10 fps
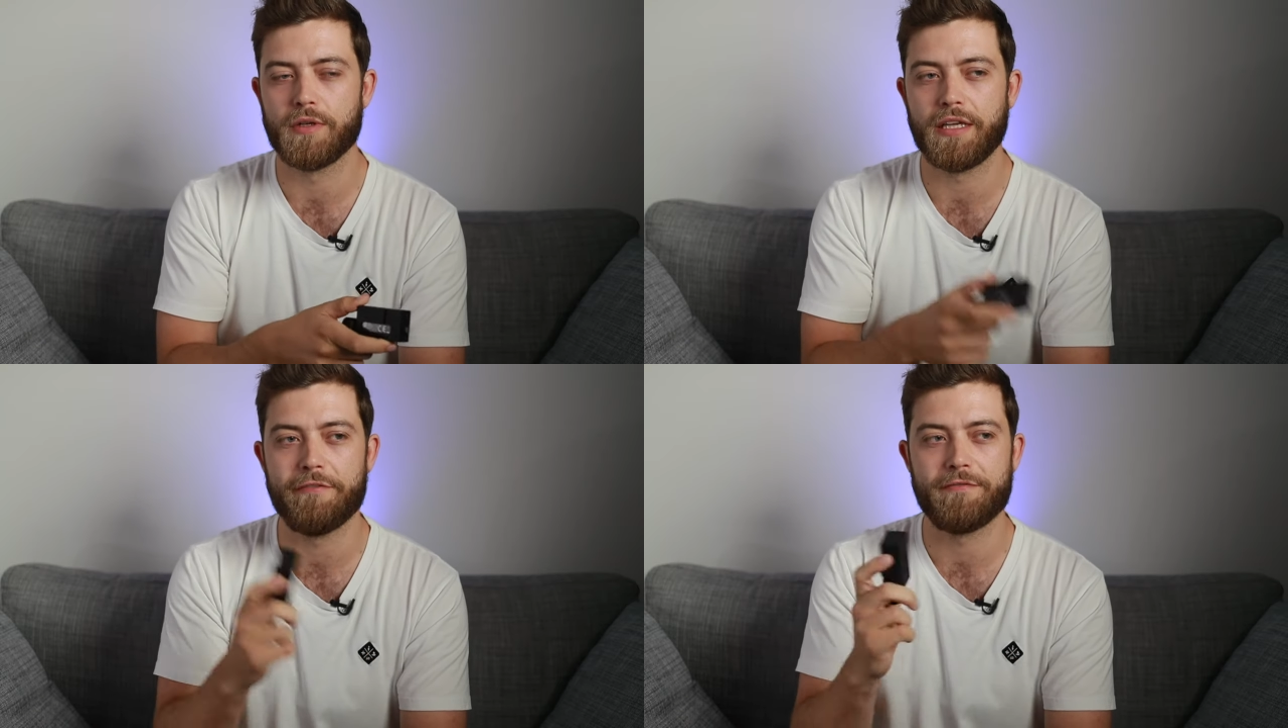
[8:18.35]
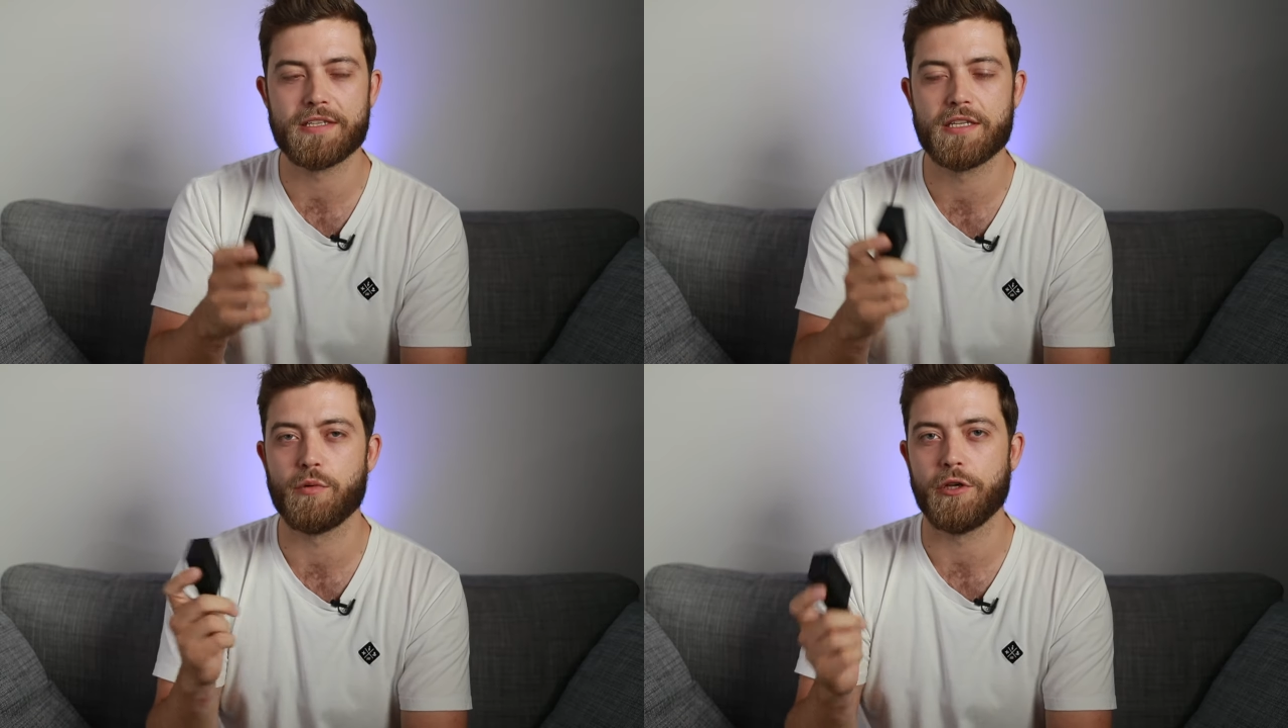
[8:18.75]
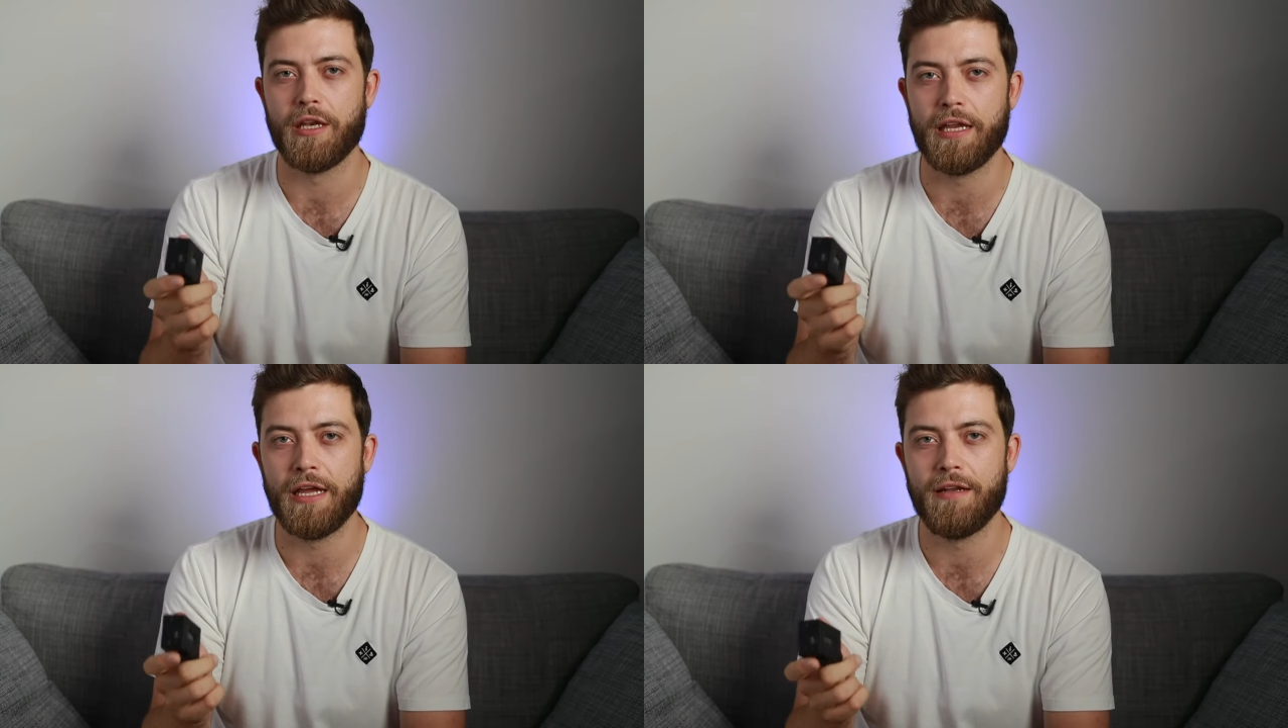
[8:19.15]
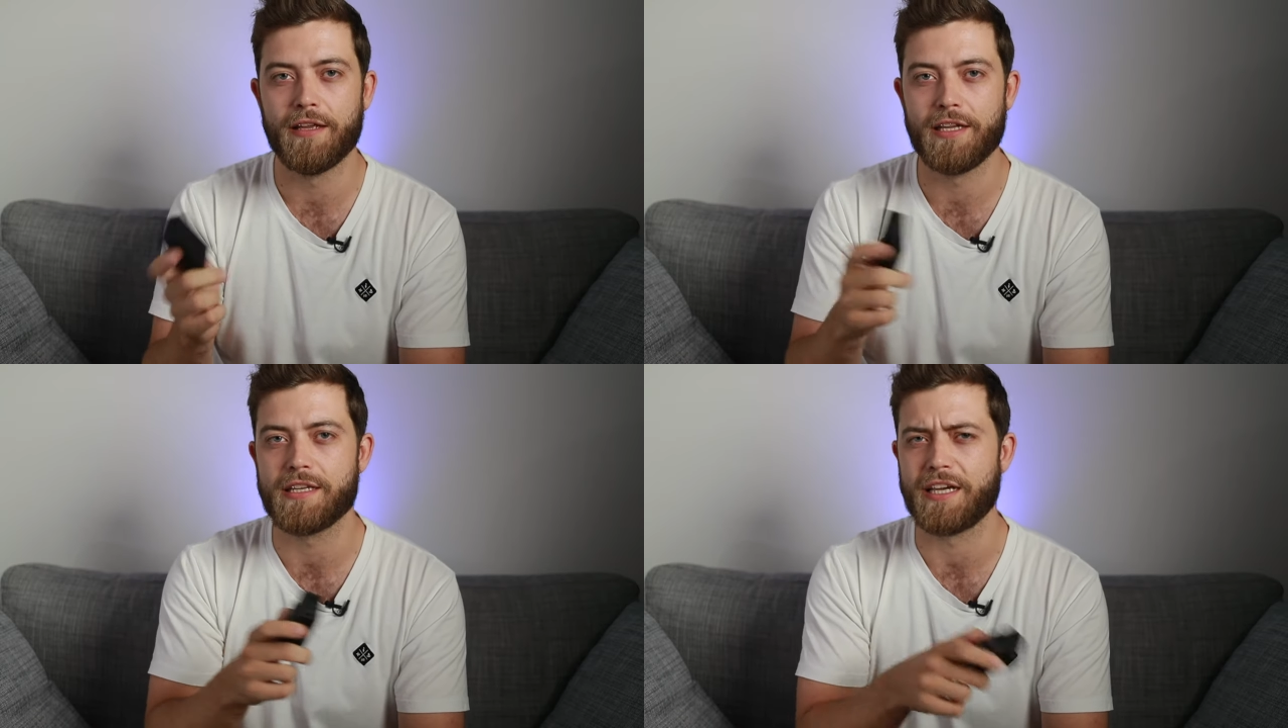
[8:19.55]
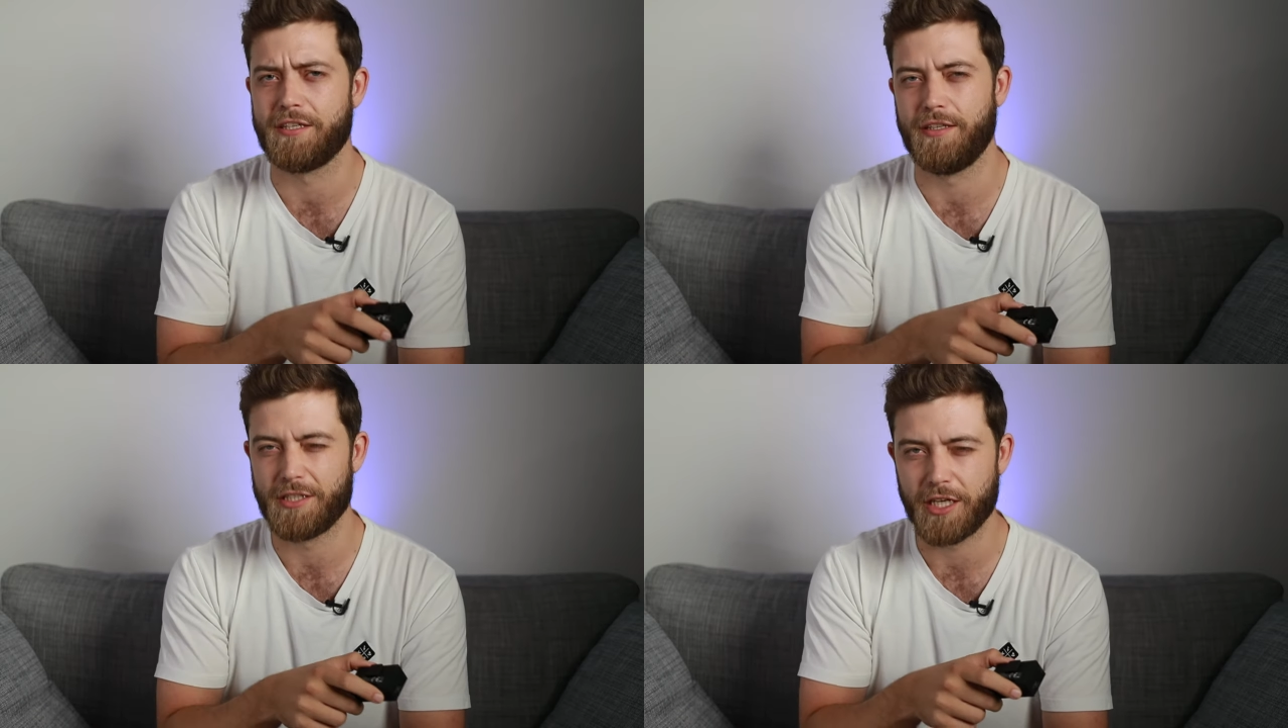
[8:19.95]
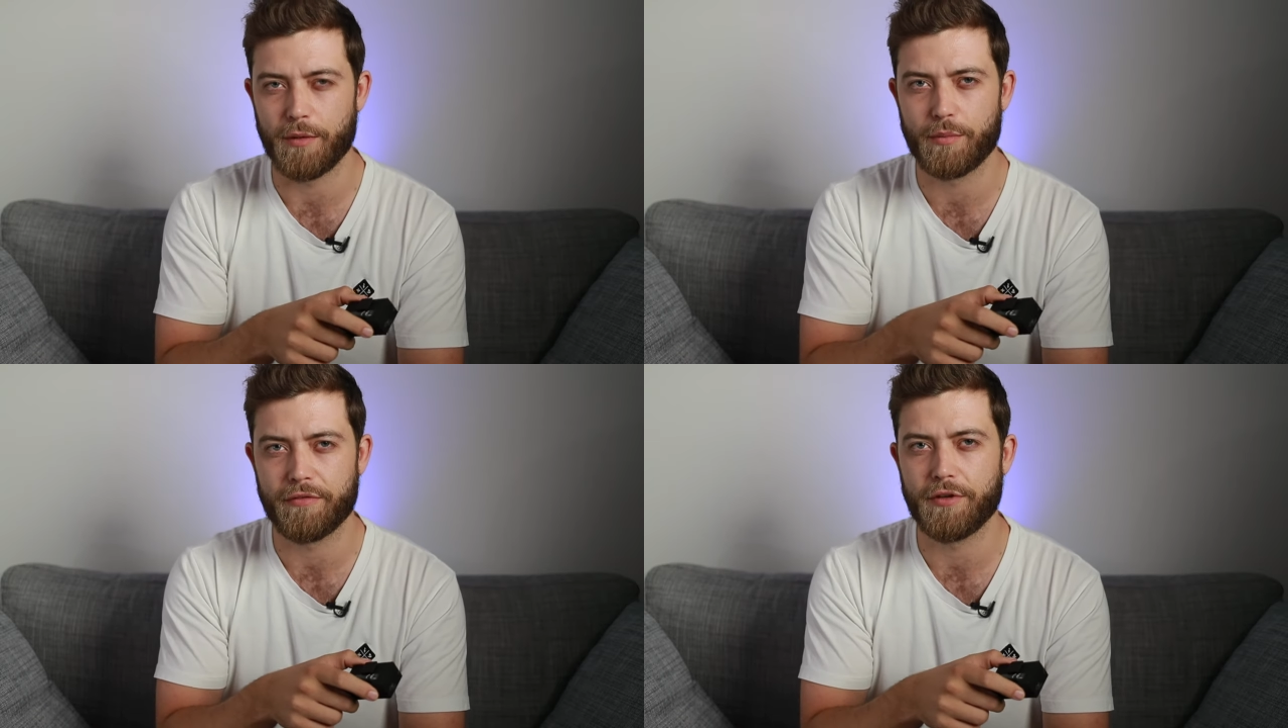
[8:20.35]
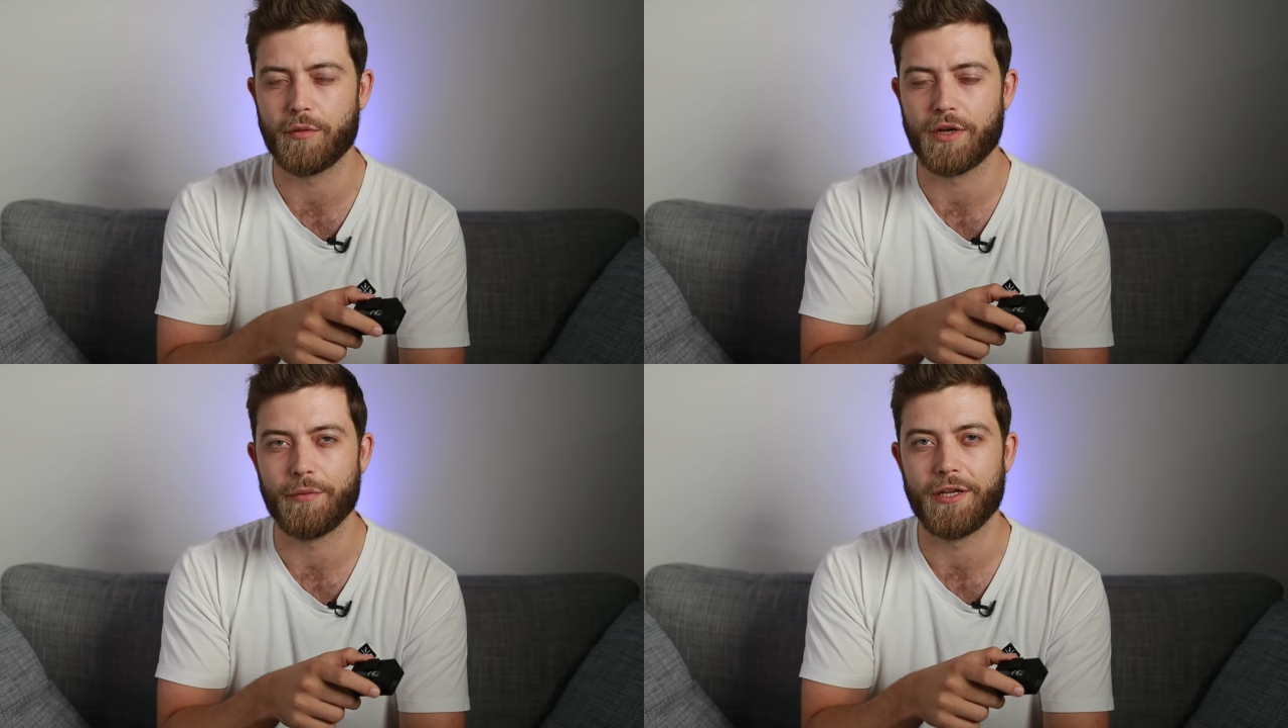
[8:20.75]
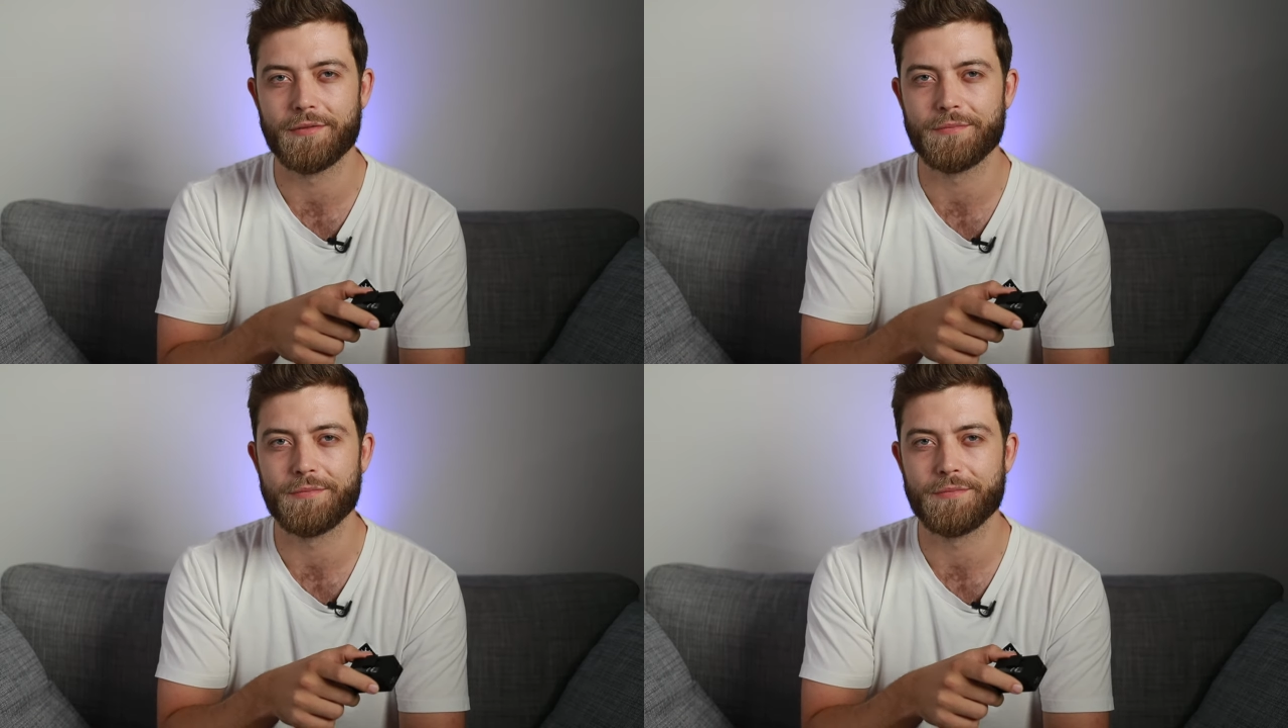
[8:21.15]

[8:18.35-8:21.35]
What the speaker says: If this is what you need, then it's actually cheap, if you get what I mean.